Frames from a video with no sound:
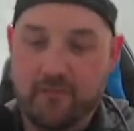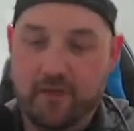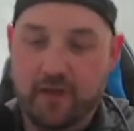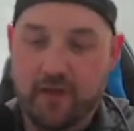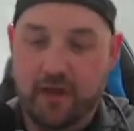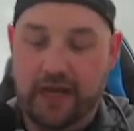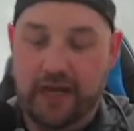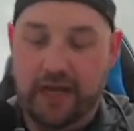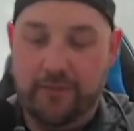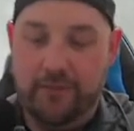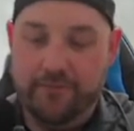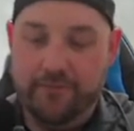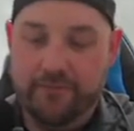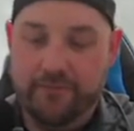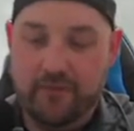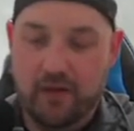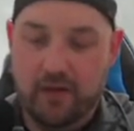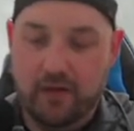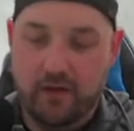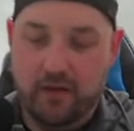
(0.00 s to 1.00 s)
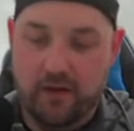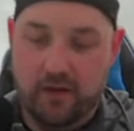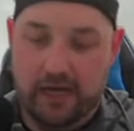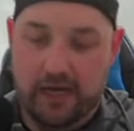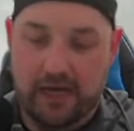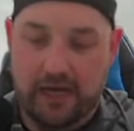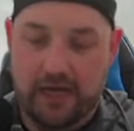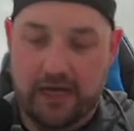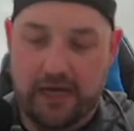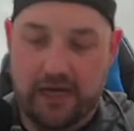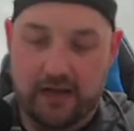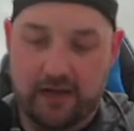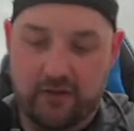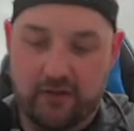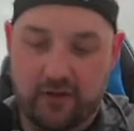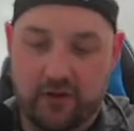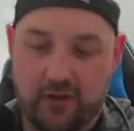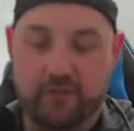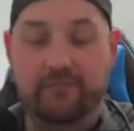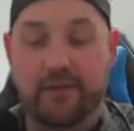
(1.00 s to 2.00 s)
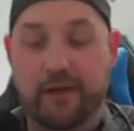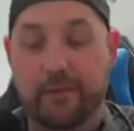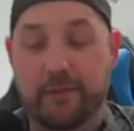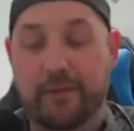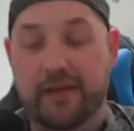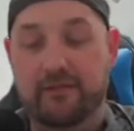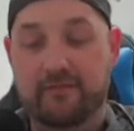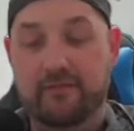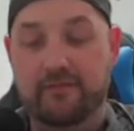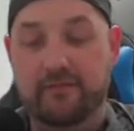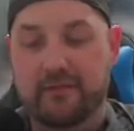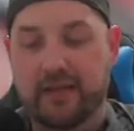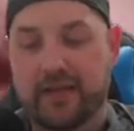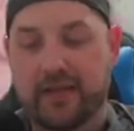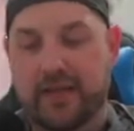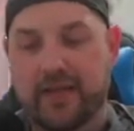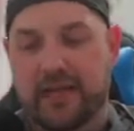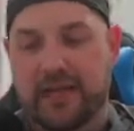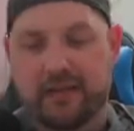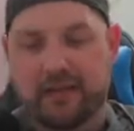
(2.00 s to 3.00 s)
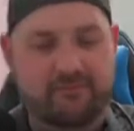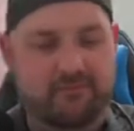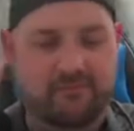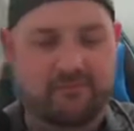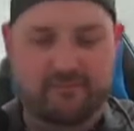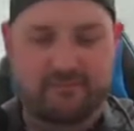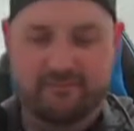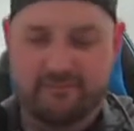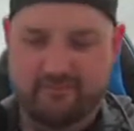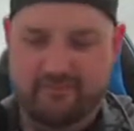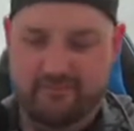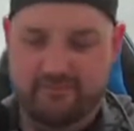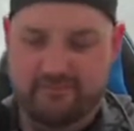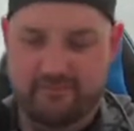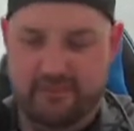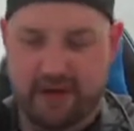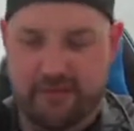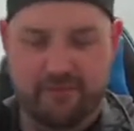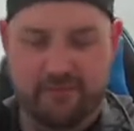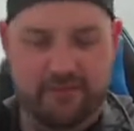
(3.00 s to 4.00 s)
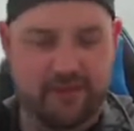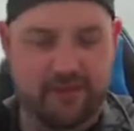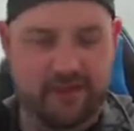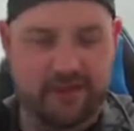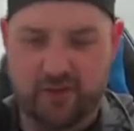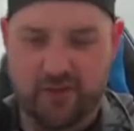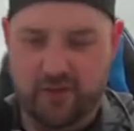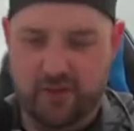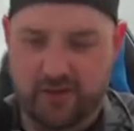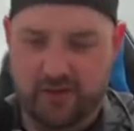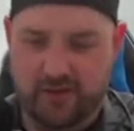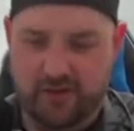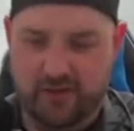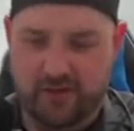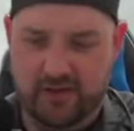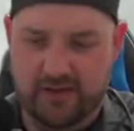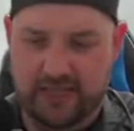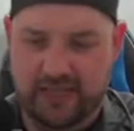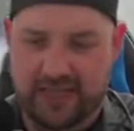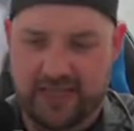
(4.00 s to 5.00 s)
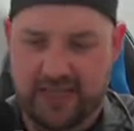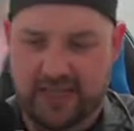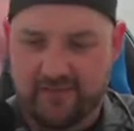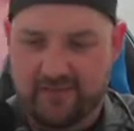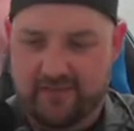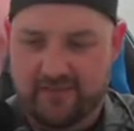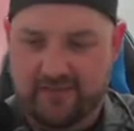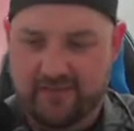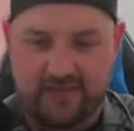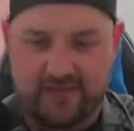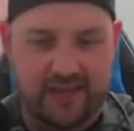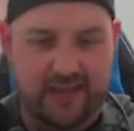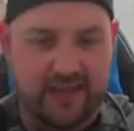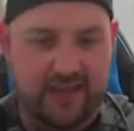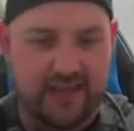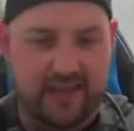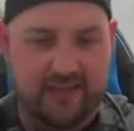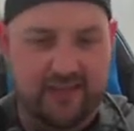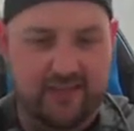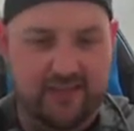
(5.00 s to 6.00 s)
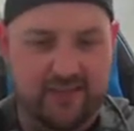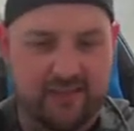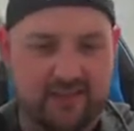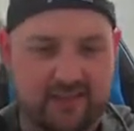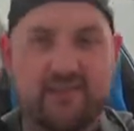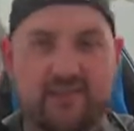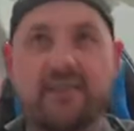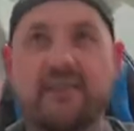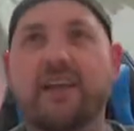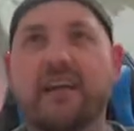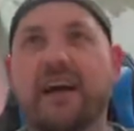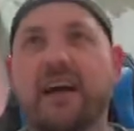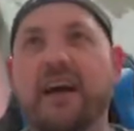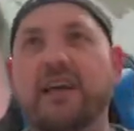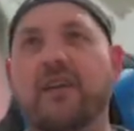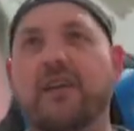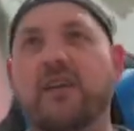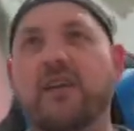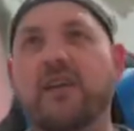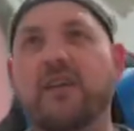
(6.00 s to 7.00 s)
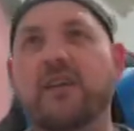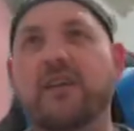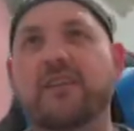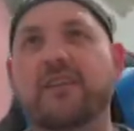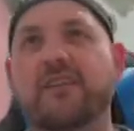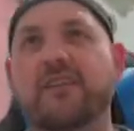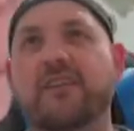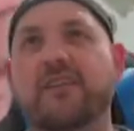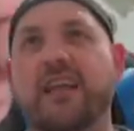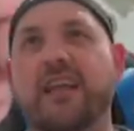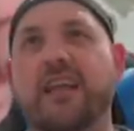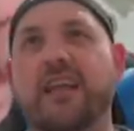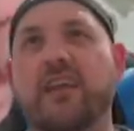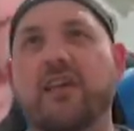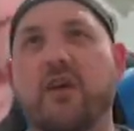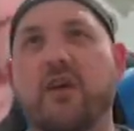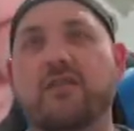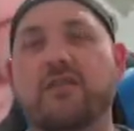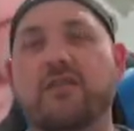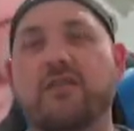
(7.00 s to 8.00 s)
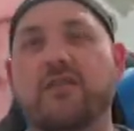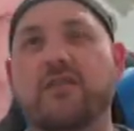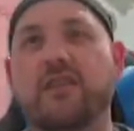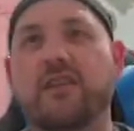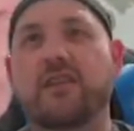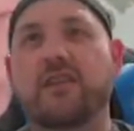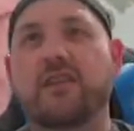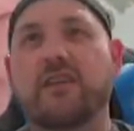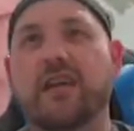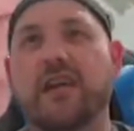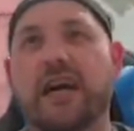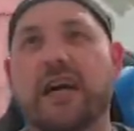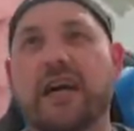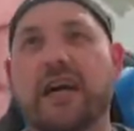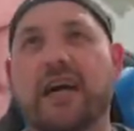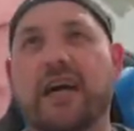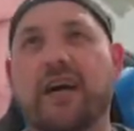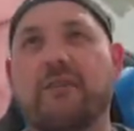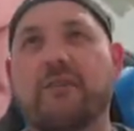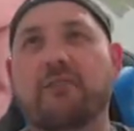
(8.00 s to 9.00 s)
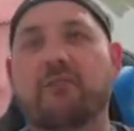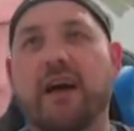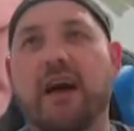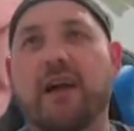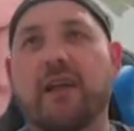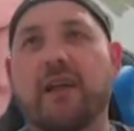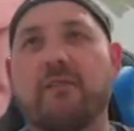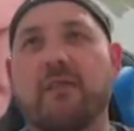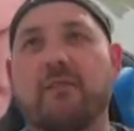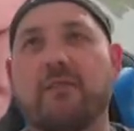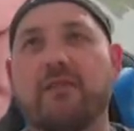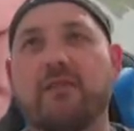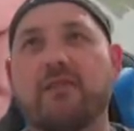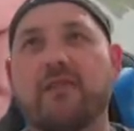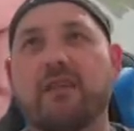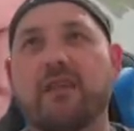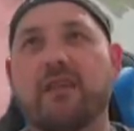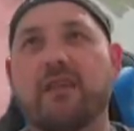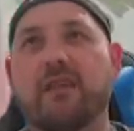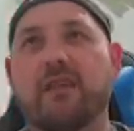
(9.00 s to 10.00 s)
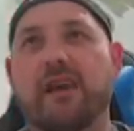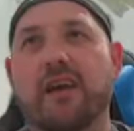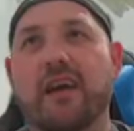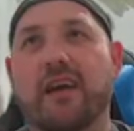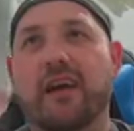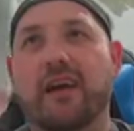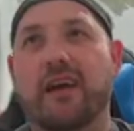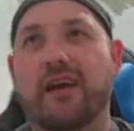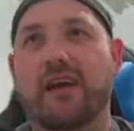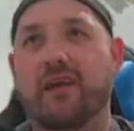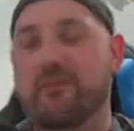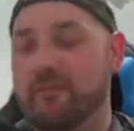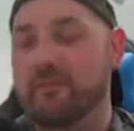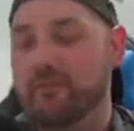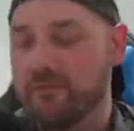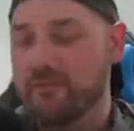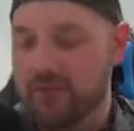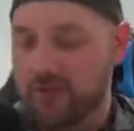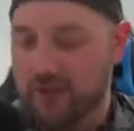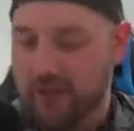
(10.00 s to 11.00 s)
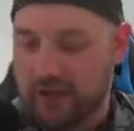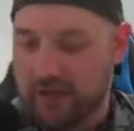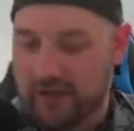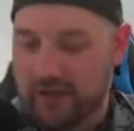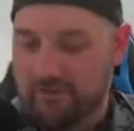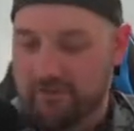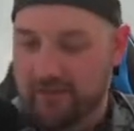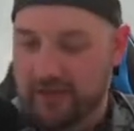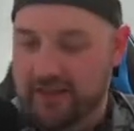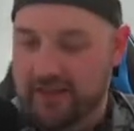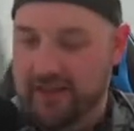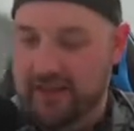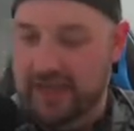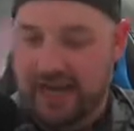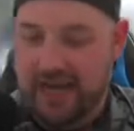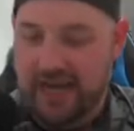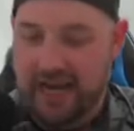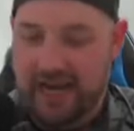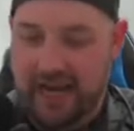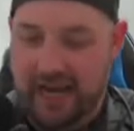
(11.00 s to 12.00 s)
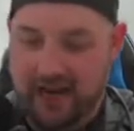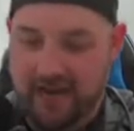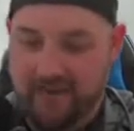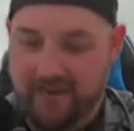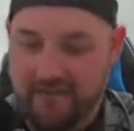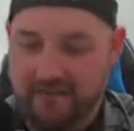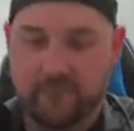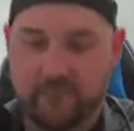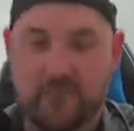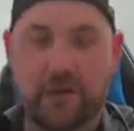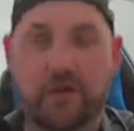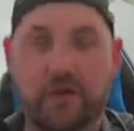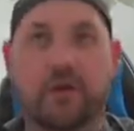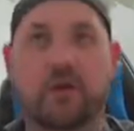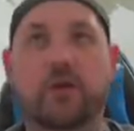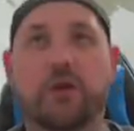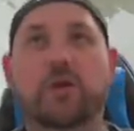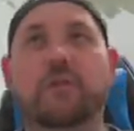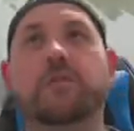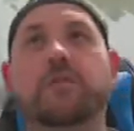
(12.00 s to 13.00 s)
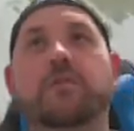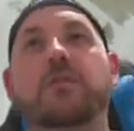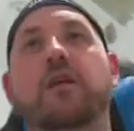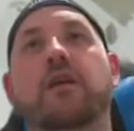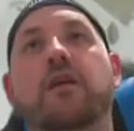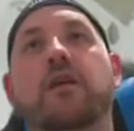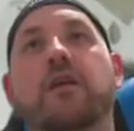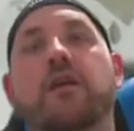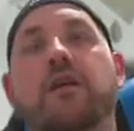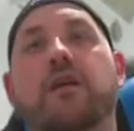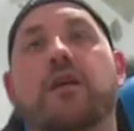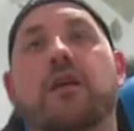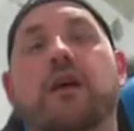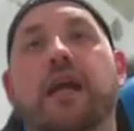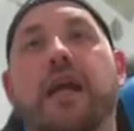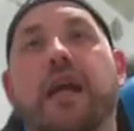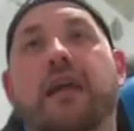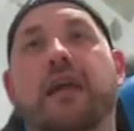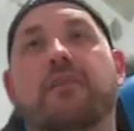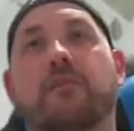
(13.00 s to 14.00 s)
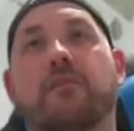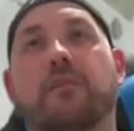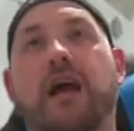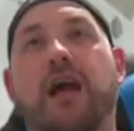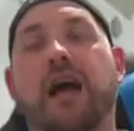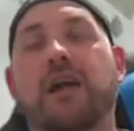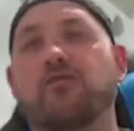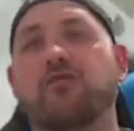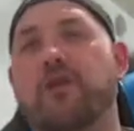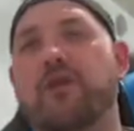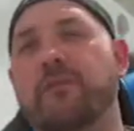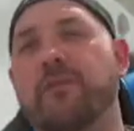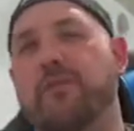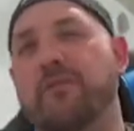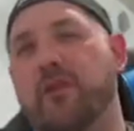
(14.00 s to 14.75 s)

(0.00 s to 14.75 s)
Okay, uh, so I mean, um, I'm pretty sure like these are the only creatures that are not um, party members. Um, so you know, but they are very good. Okay, some card draw.